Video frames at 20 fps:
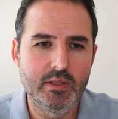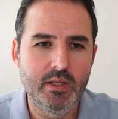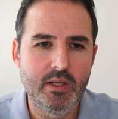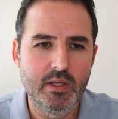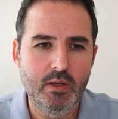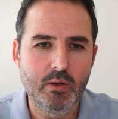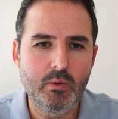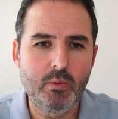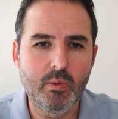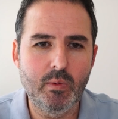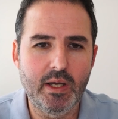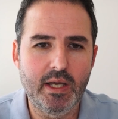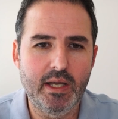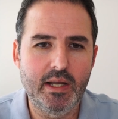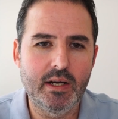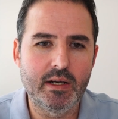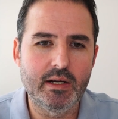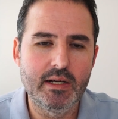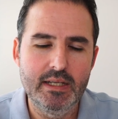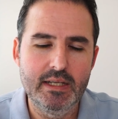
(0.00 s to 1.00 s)

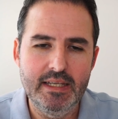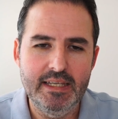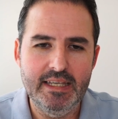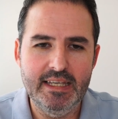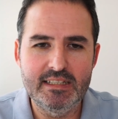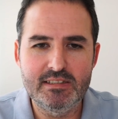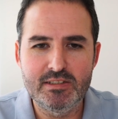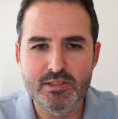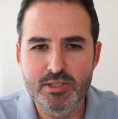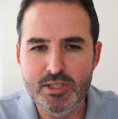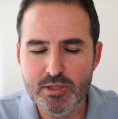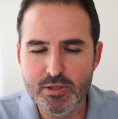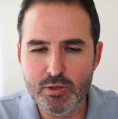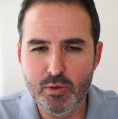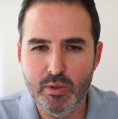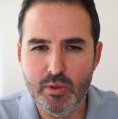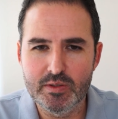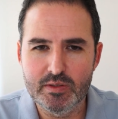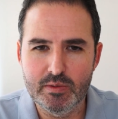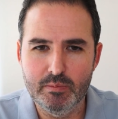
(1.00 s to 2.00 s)
where it's just
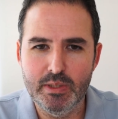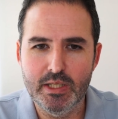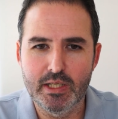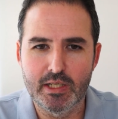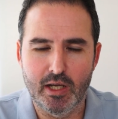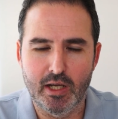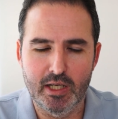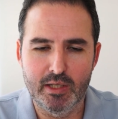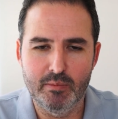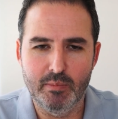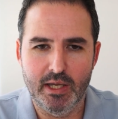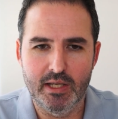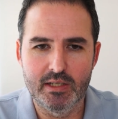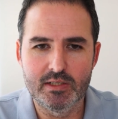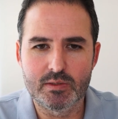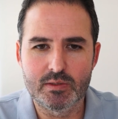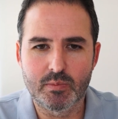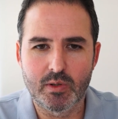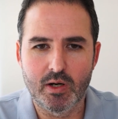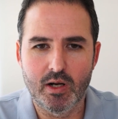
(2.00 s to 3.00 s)
going to be an
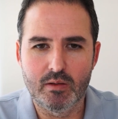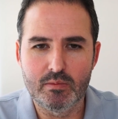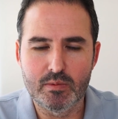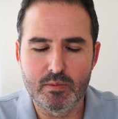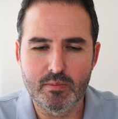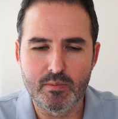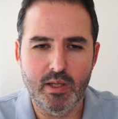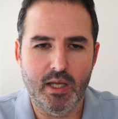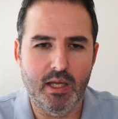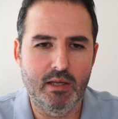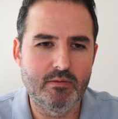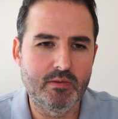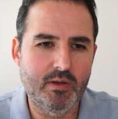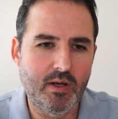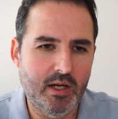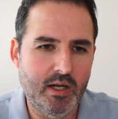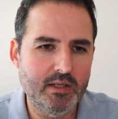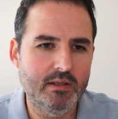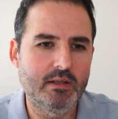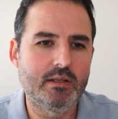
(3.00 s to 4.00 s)
unmanaged problem. I've
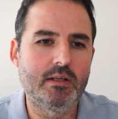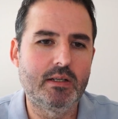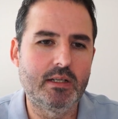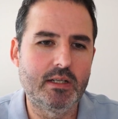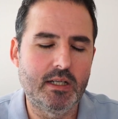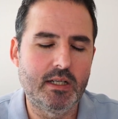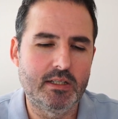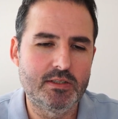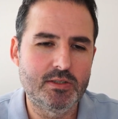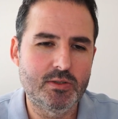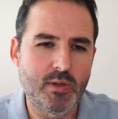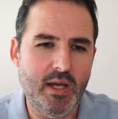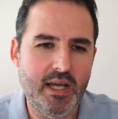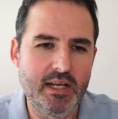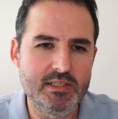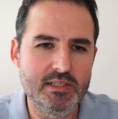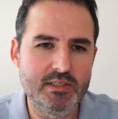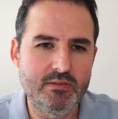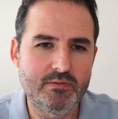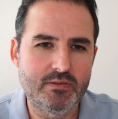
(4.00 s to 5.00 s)
got a
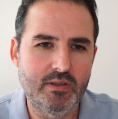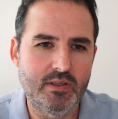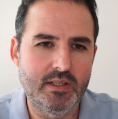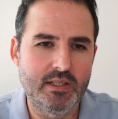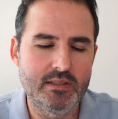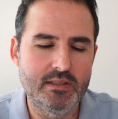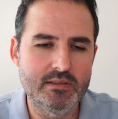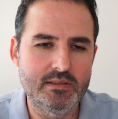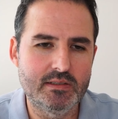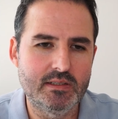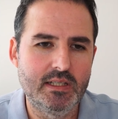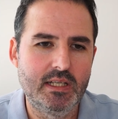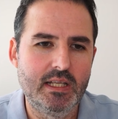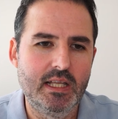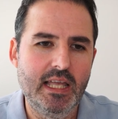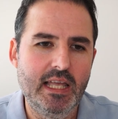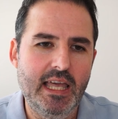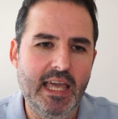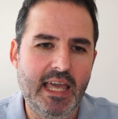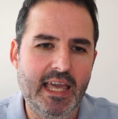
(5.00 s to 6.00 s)
strategy for this.
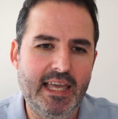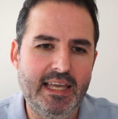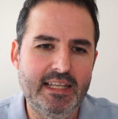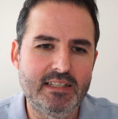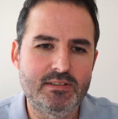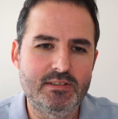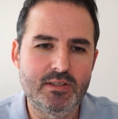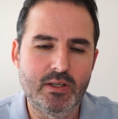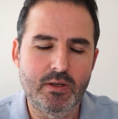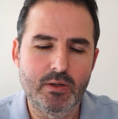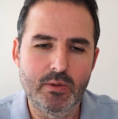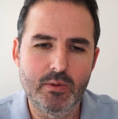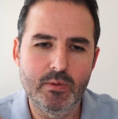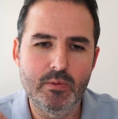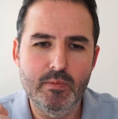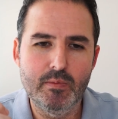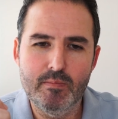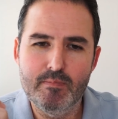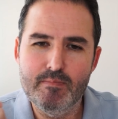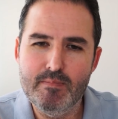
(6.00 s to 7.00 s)
And so
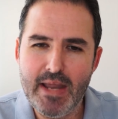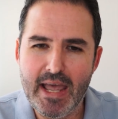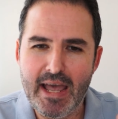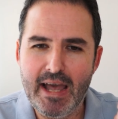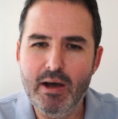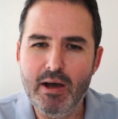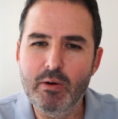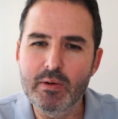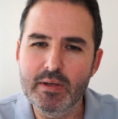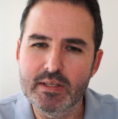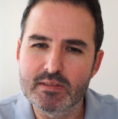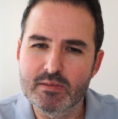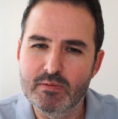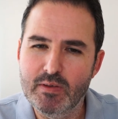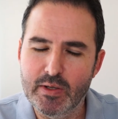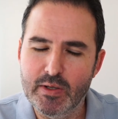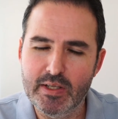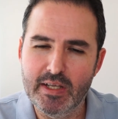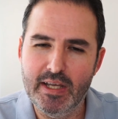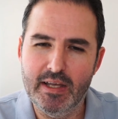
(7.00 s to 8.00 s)
now it's
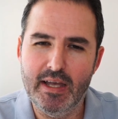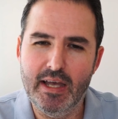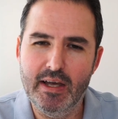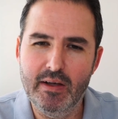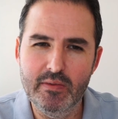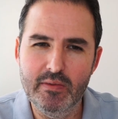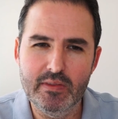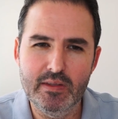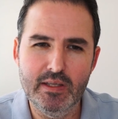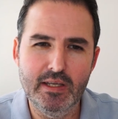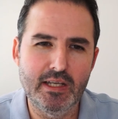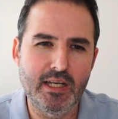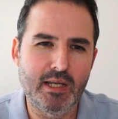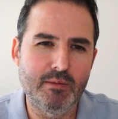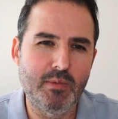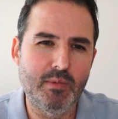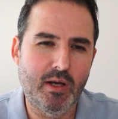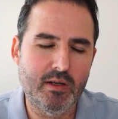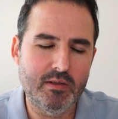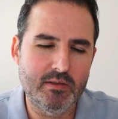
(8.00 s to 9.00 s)
very healthy and I'm
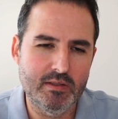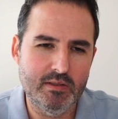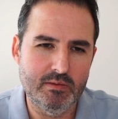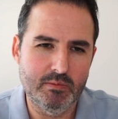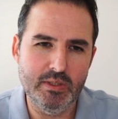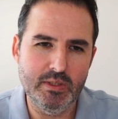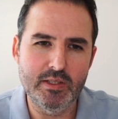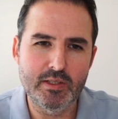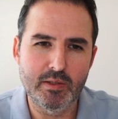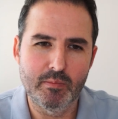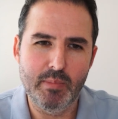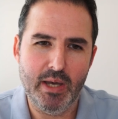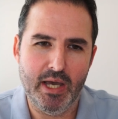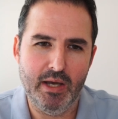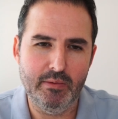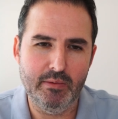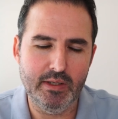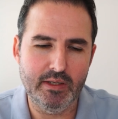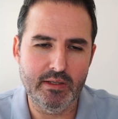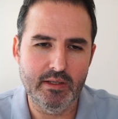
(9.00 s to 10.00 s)
not really
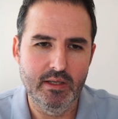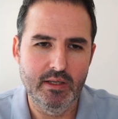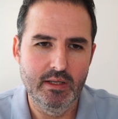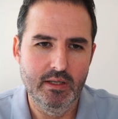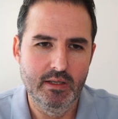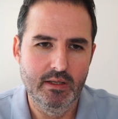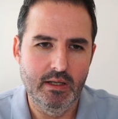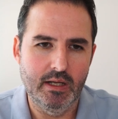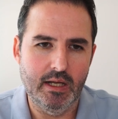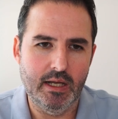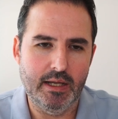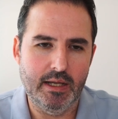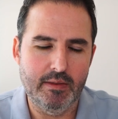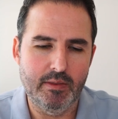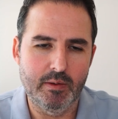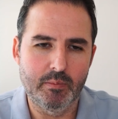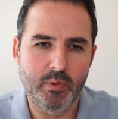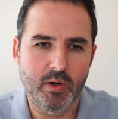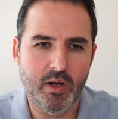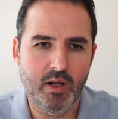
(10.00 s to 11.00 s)
compounding the
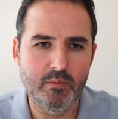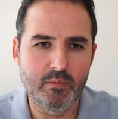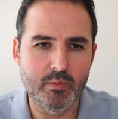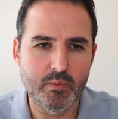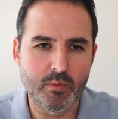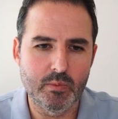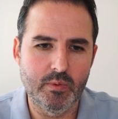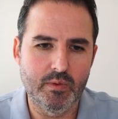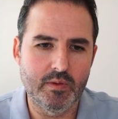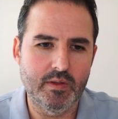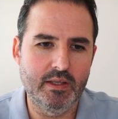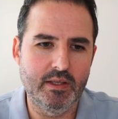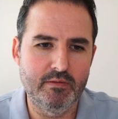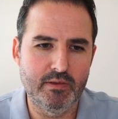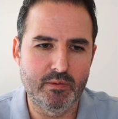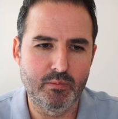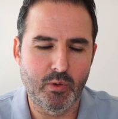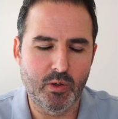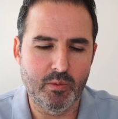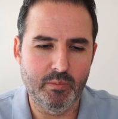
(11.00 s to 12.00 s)
problem with even
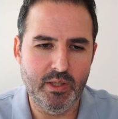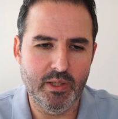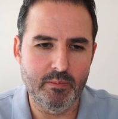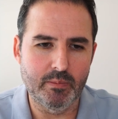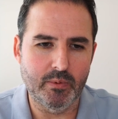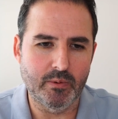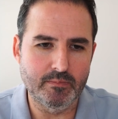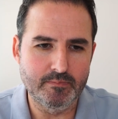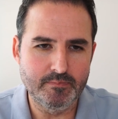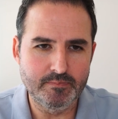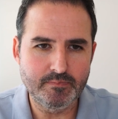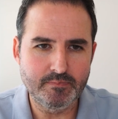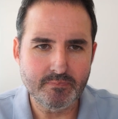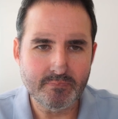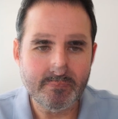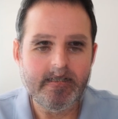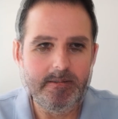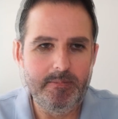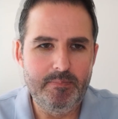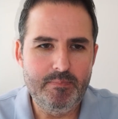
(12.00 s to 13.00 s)
more people.
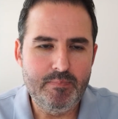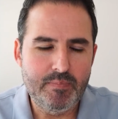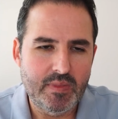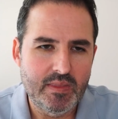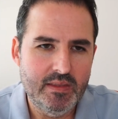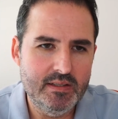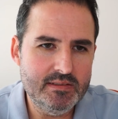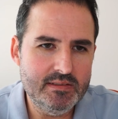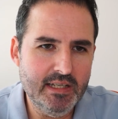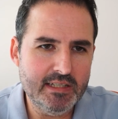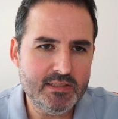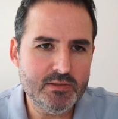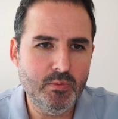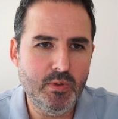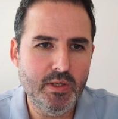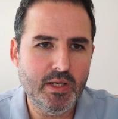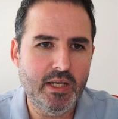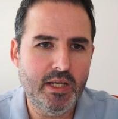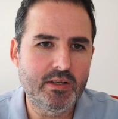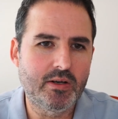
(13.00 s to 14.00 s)
This next one
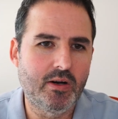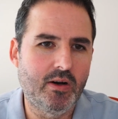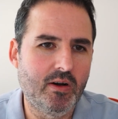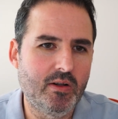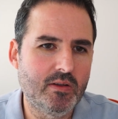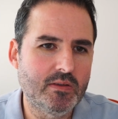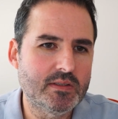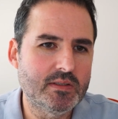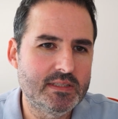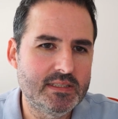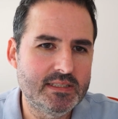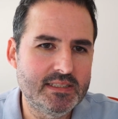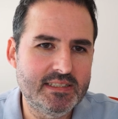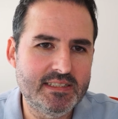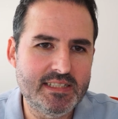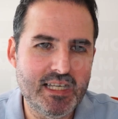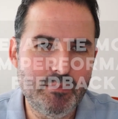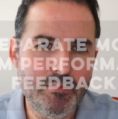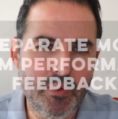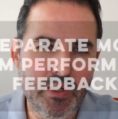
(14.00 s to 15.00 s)
I call
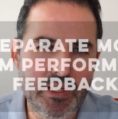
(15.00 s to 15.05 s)
separate